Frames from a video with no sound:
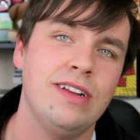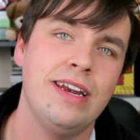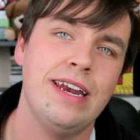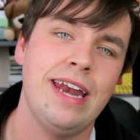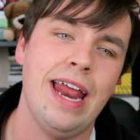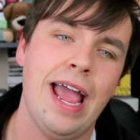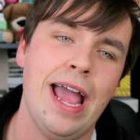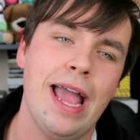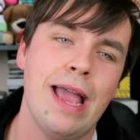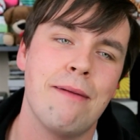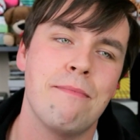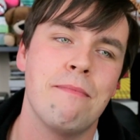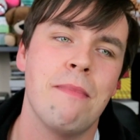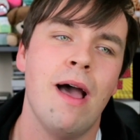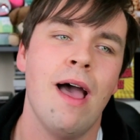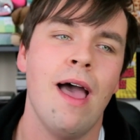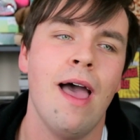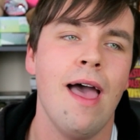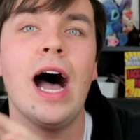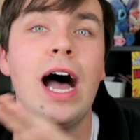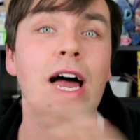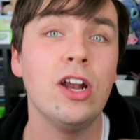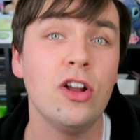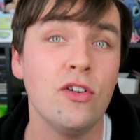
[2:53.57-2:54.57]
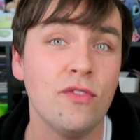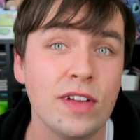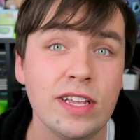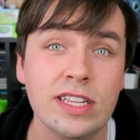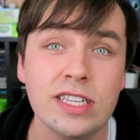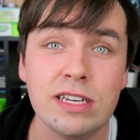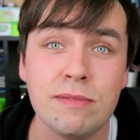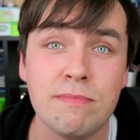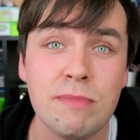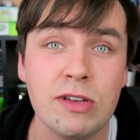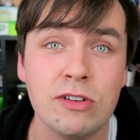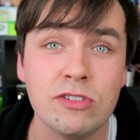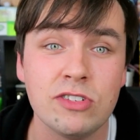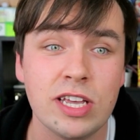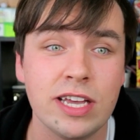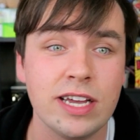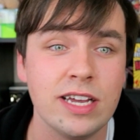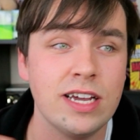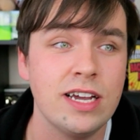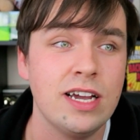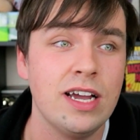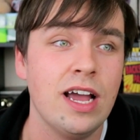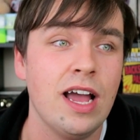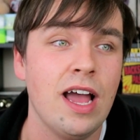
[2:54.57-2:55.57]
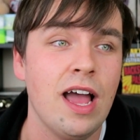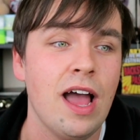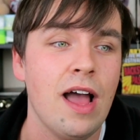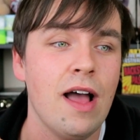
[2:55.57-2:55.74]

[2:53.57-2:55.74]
name? I love indie music.